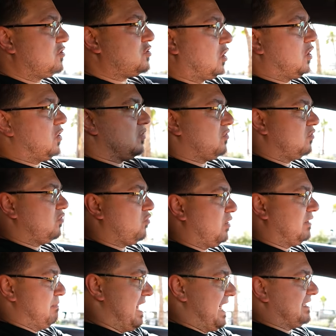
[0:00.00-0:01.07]
So
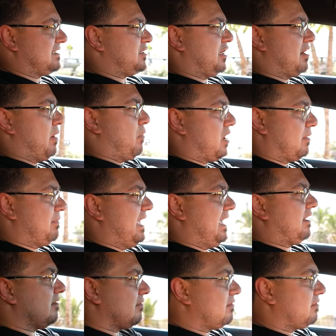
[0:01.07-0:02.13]
with my STO, I want to
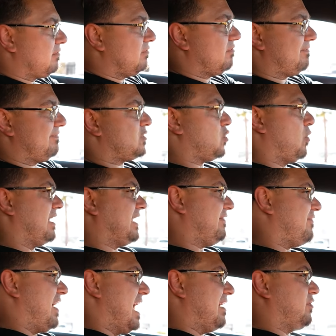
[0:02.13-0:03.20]
make
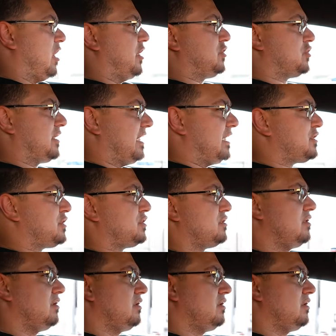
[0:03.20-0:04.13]
2500 ish,